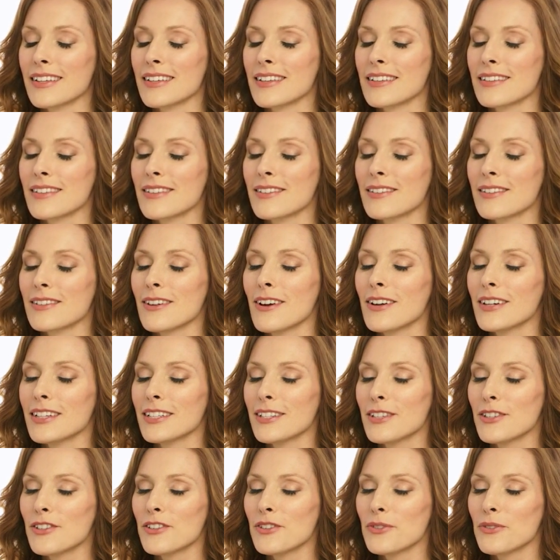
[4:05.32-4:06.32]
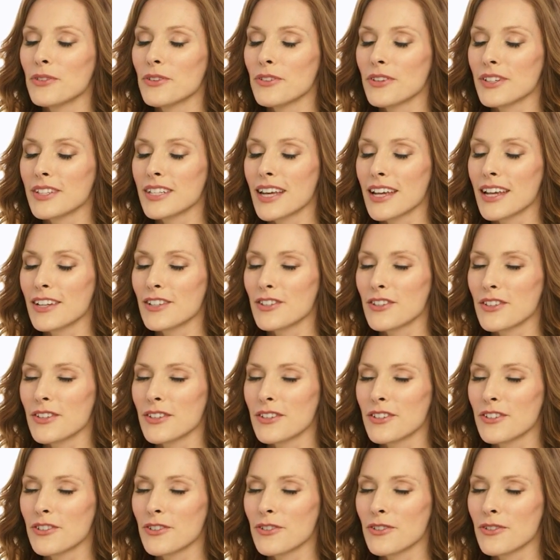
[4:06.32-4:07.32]
So starting to tune your attention
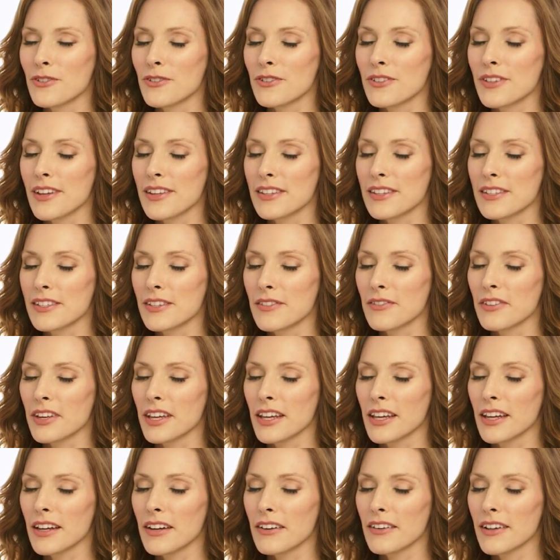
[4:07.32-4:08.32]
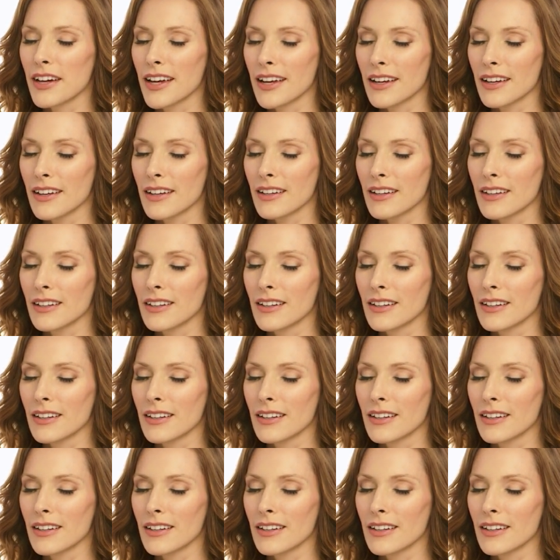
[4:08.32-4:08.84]
to your sense of hearing,